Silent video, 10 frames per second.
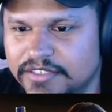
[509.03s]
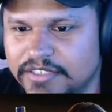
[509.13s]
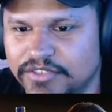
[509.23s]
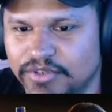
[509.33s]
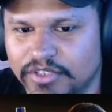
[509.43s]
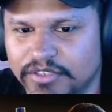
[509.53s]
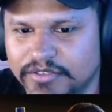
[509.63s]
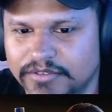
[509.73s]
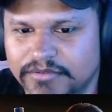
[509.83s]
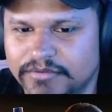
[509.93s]
That's all it is.
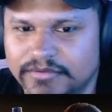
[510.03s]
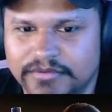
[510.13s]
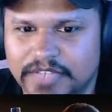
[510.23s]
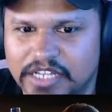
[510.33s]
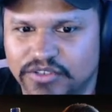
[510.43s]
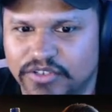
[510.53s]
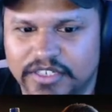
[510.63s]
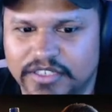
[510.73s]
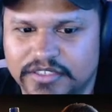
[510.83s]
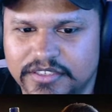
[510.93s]
That's all it is.